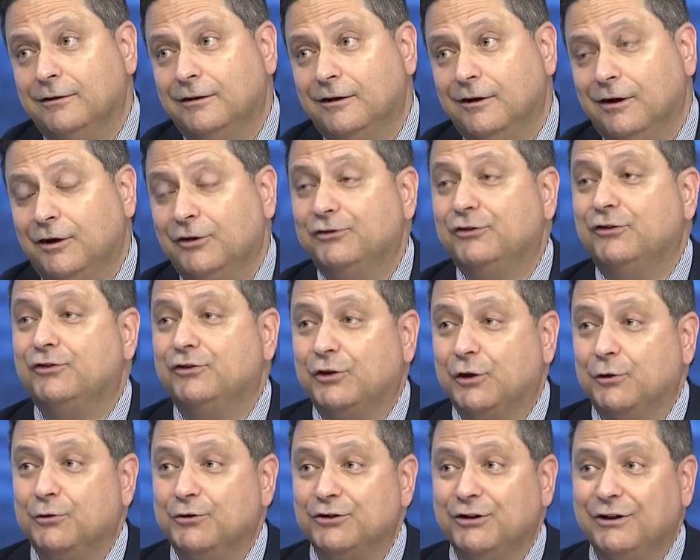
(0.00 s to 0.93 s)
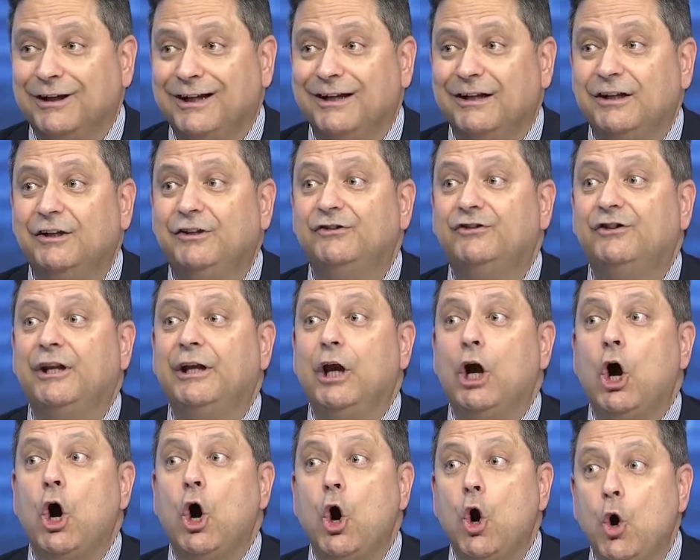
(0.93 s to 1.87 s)
is distinguished in that it is the
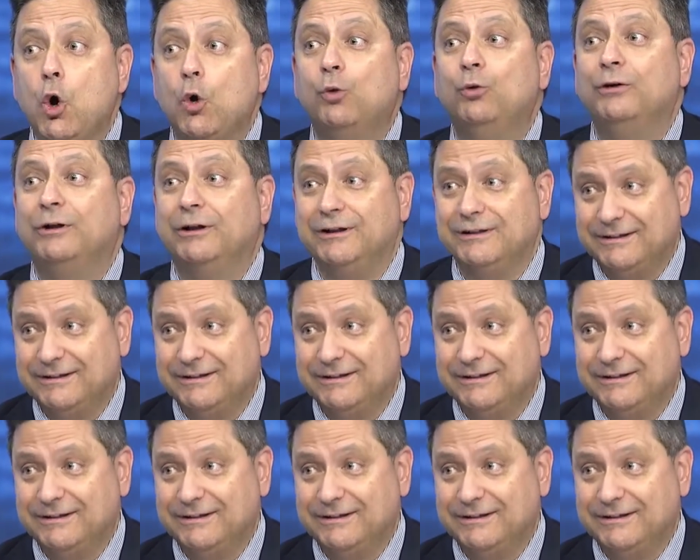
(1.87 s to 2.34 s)
only